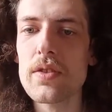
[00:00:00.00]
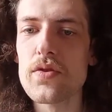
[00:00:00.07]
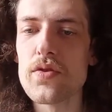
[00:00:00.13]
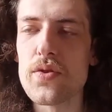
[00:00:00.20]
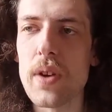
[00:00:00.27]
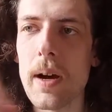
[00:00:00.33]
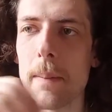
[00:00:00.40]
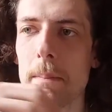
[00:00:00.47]

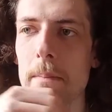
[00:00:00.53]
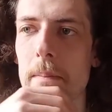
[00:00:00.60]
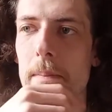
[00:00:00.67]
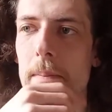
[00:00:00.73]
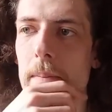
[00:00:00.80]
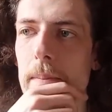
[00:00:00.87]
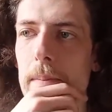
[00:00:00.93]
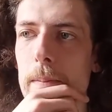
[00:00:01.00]

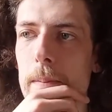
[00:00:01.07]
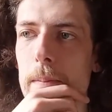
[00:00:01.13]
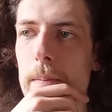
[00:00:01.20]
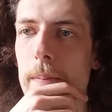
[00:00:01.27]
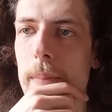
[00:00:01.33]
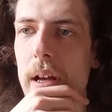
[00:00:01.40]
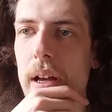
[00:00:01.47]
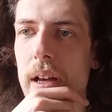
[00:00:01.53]
drum
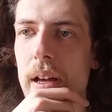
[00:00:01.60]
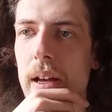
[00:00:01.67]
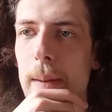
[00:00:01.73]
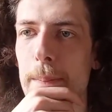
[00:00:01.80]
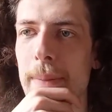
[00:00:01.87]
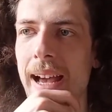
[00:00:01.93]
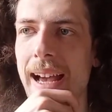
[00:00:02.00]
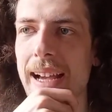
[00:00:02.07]

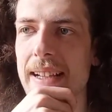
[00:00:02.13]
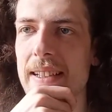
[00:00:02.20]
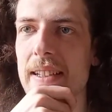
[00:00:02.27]
pack.